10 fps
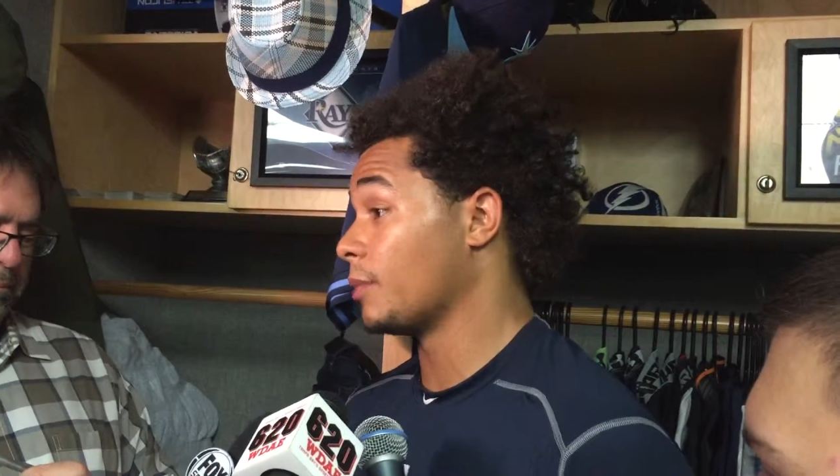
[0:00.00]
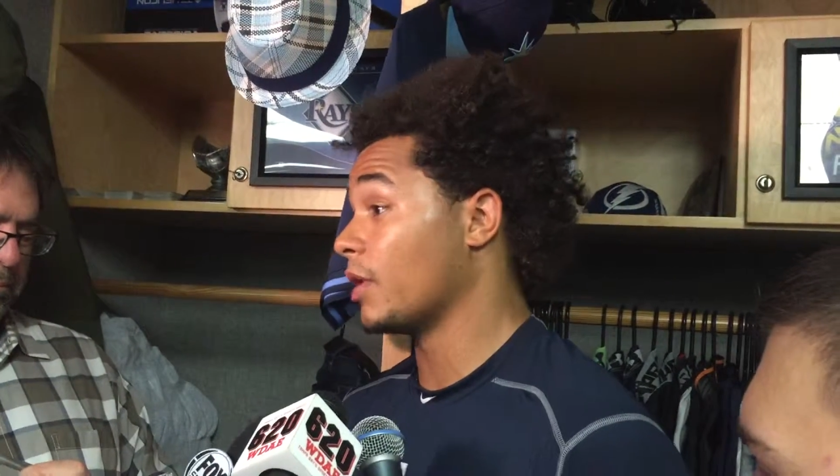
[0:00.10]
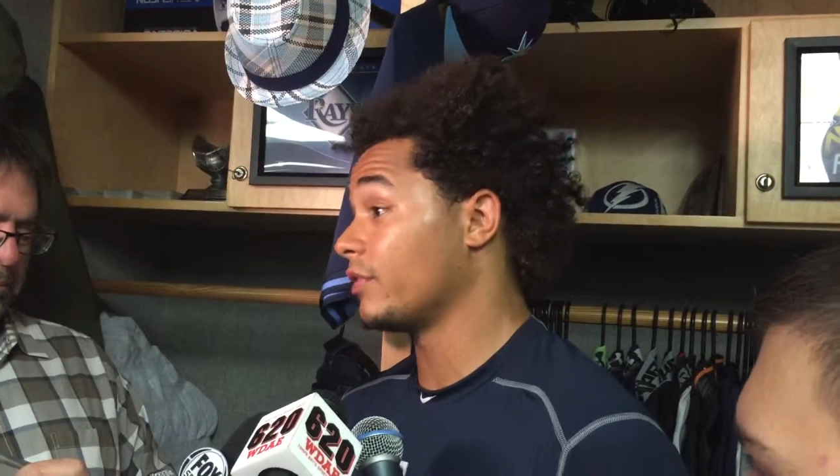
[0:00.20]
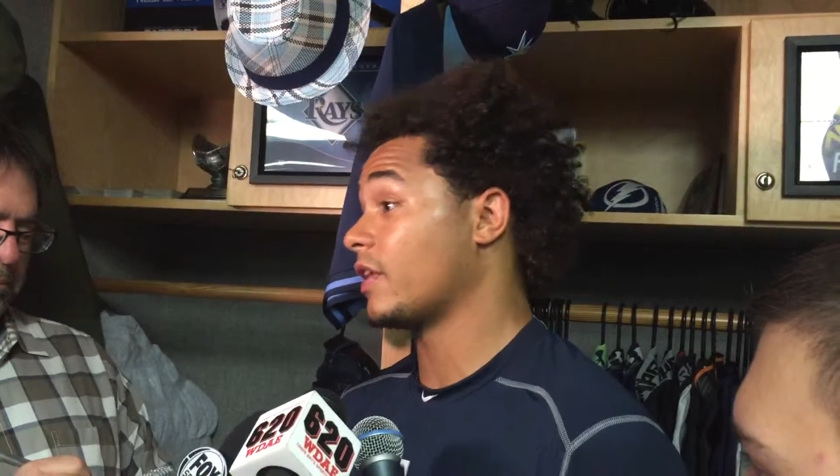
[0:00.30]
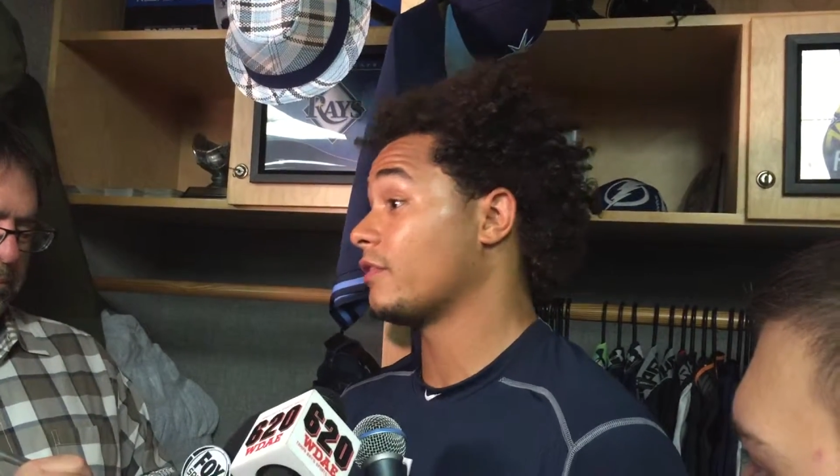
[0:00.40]

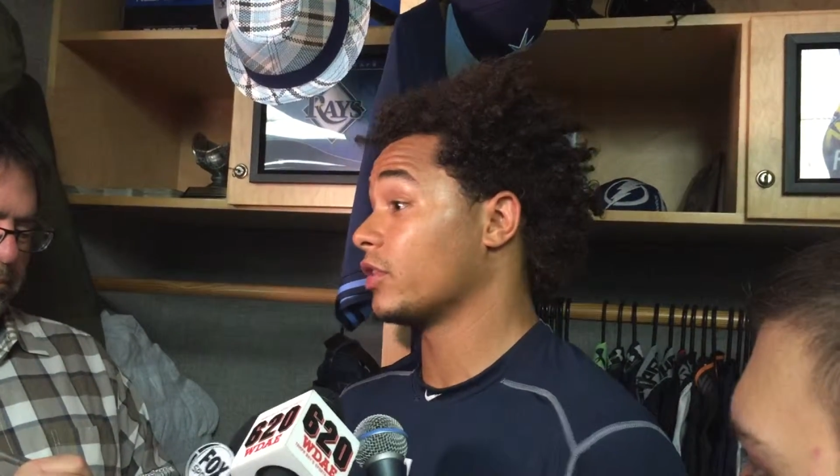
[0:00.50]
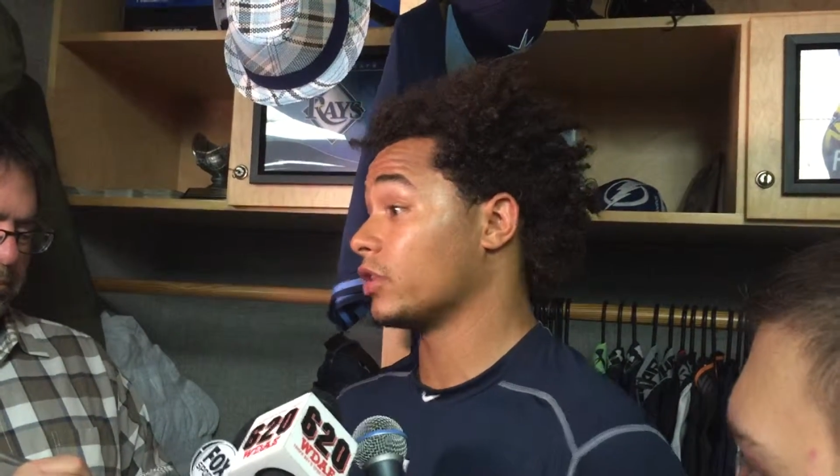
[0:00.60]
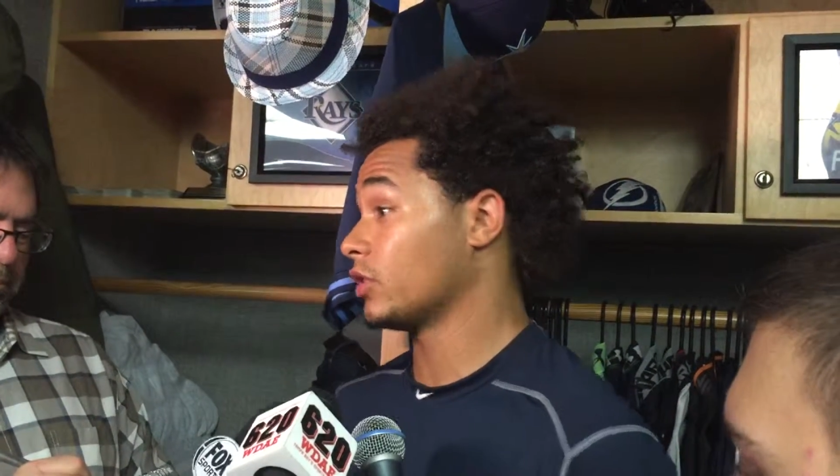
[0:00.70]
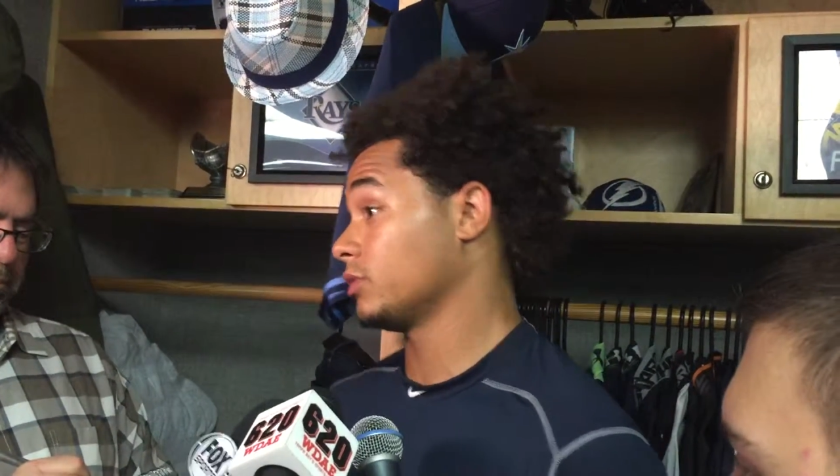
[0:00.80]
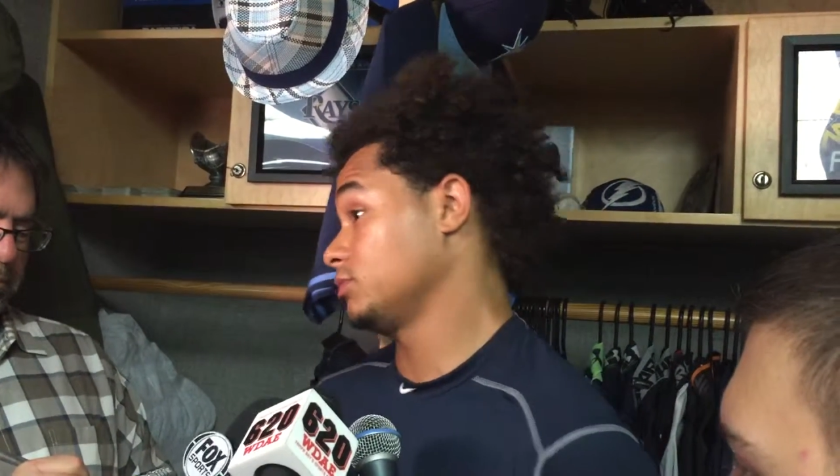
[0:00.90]
above
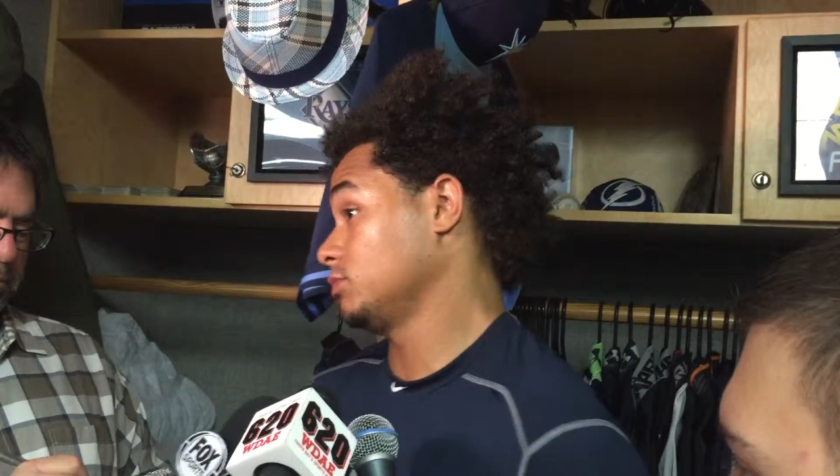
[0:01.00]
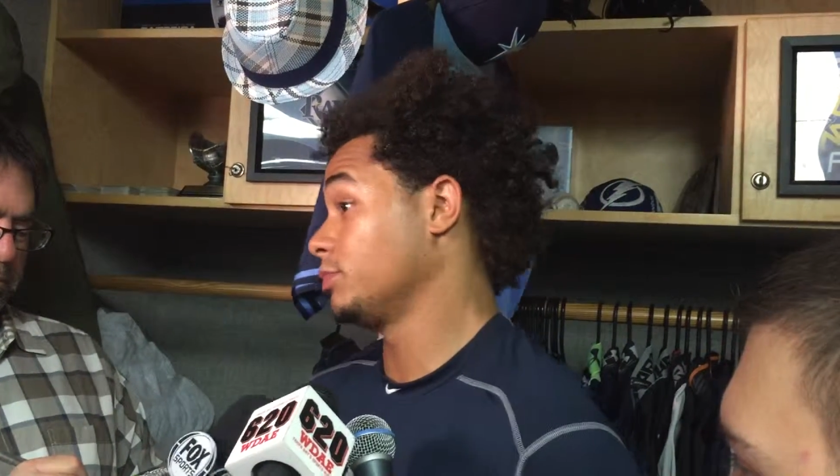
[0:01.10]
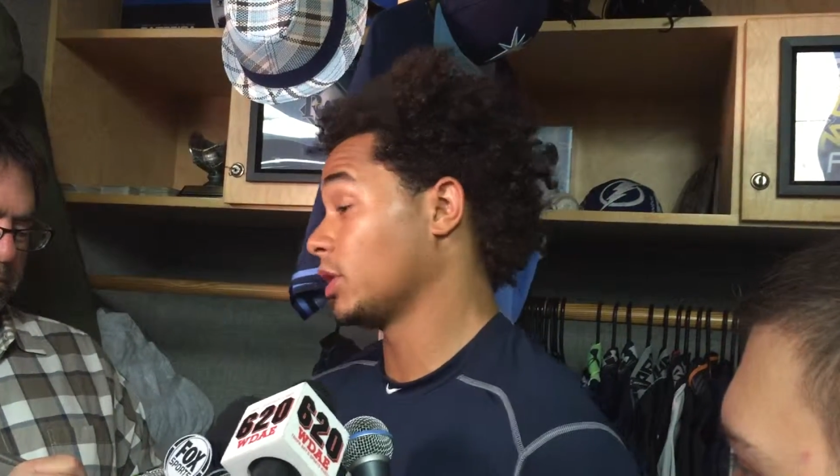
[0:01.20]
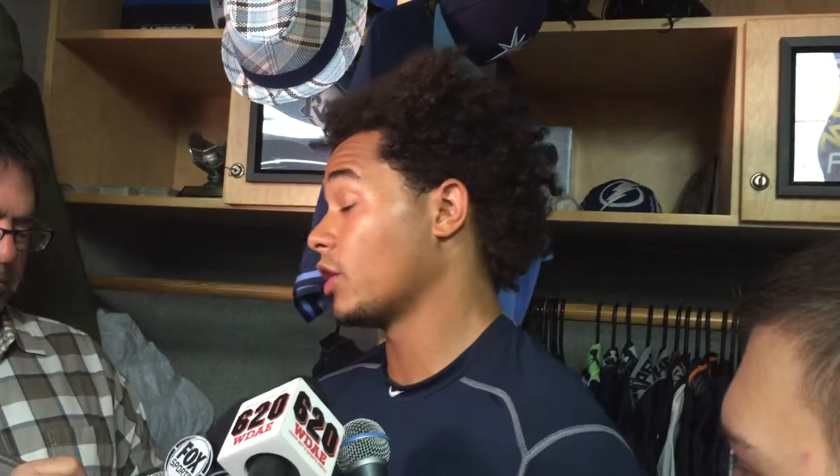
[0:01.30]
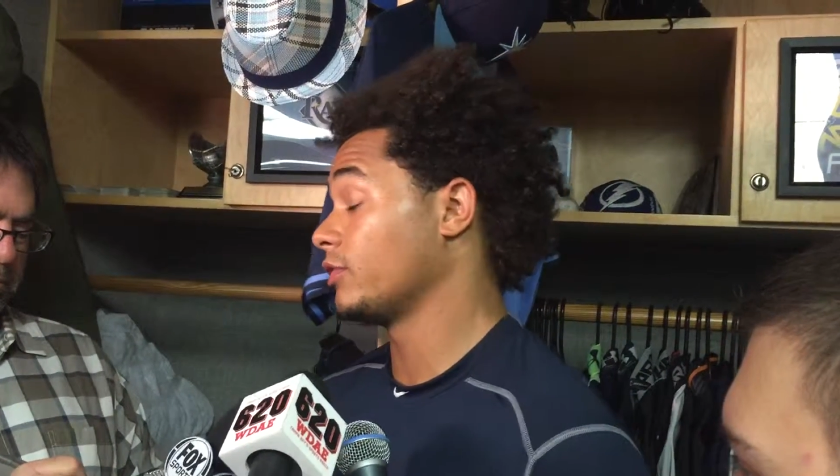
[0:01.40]
500 or
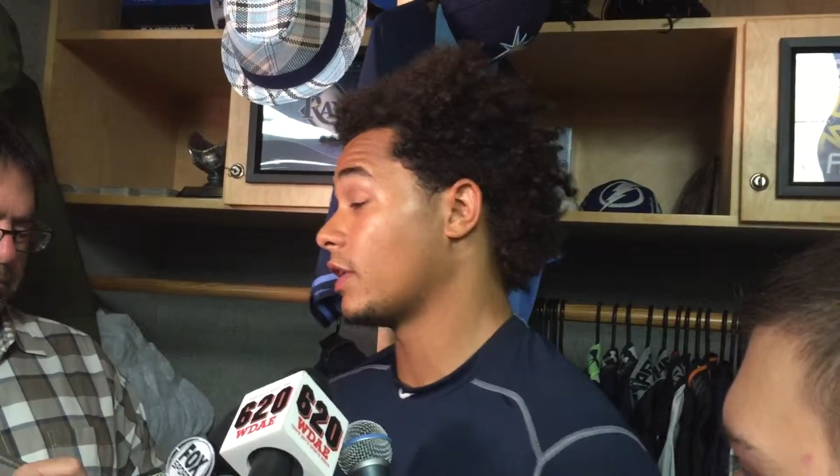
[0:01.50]
below